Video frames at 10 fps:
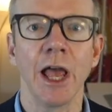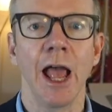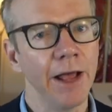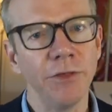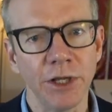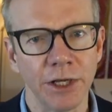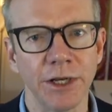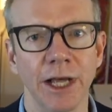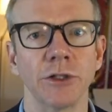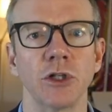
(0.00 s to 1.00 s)
and the
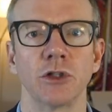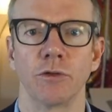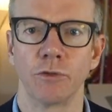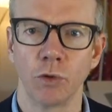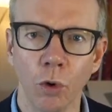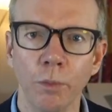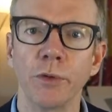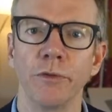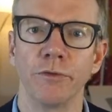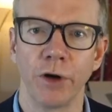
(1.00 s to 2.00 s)
analysis of
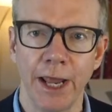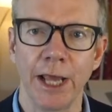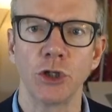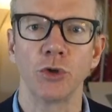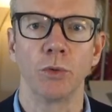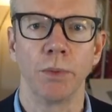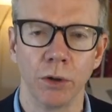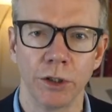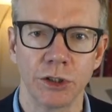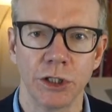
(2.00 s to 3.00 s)
corporate financial
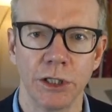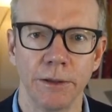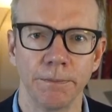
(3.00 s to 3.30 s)
policy.